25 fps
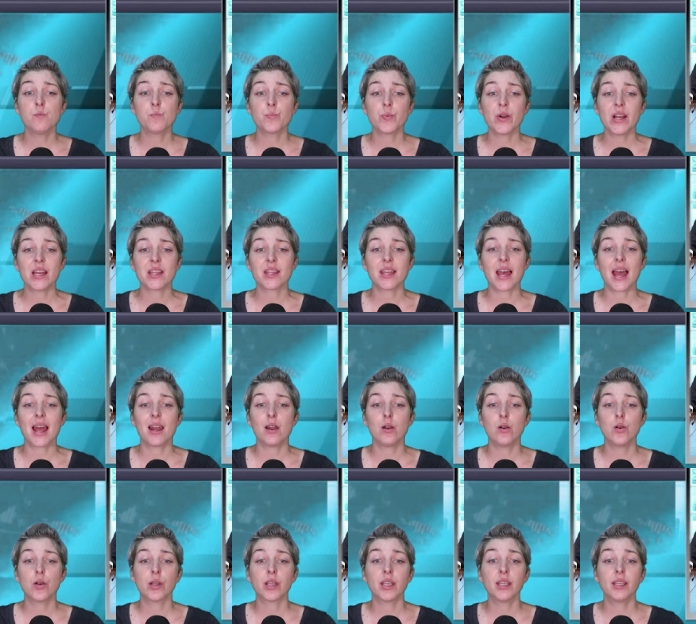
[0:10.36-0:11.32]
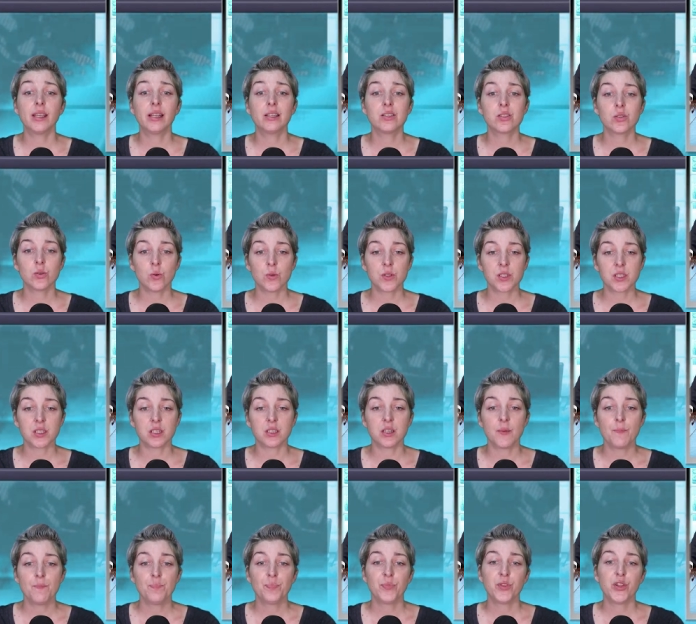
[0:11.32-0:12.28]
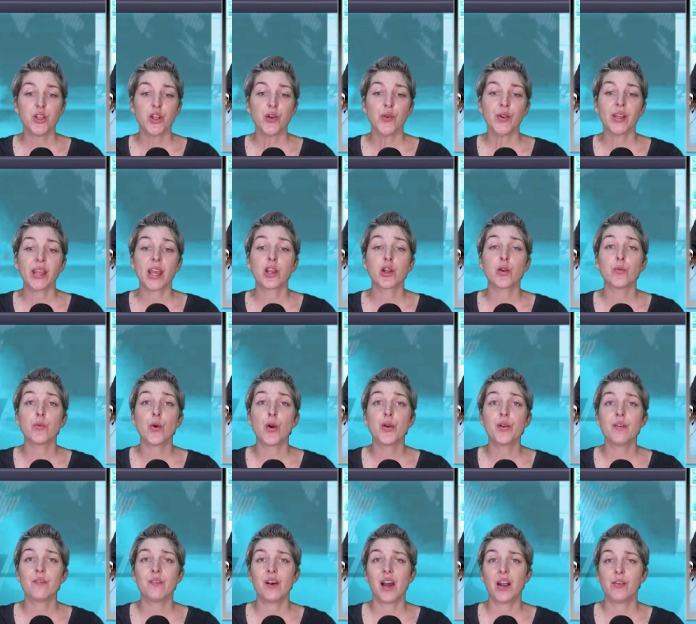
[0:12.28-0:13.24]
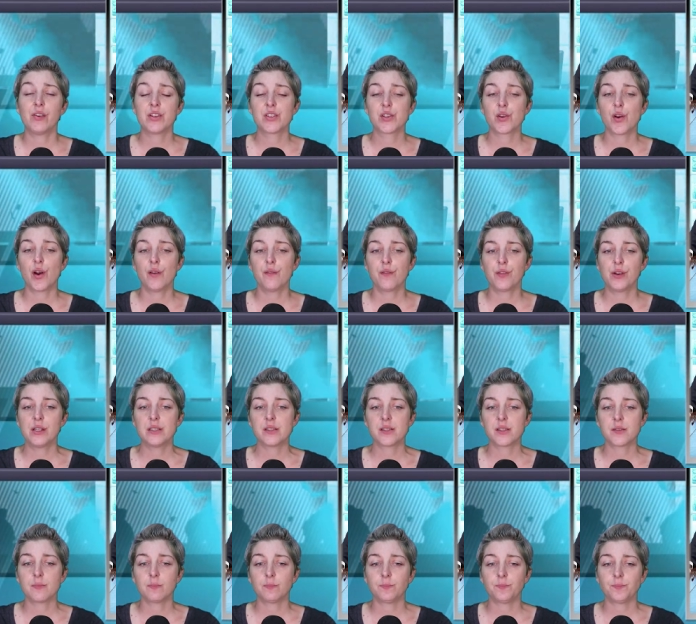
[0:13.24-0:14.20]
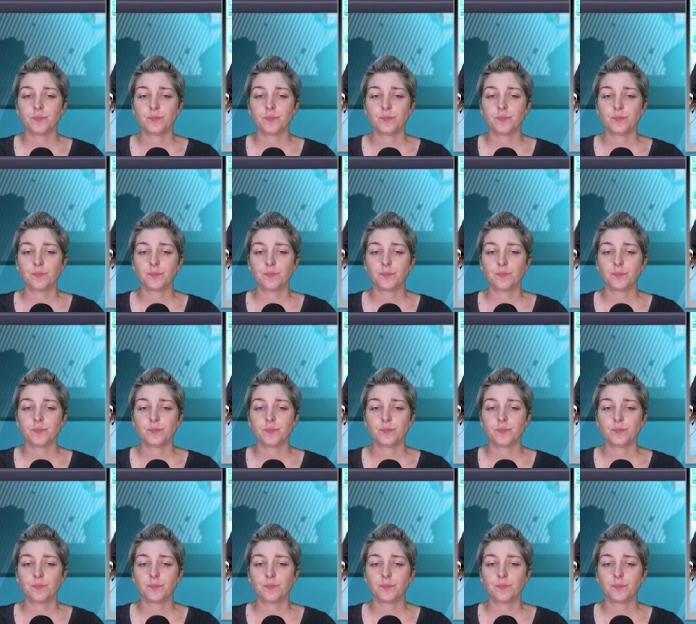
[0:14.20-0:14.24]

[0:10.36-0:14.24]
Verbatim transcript: breath and looking exhausted during a coronavirus conference.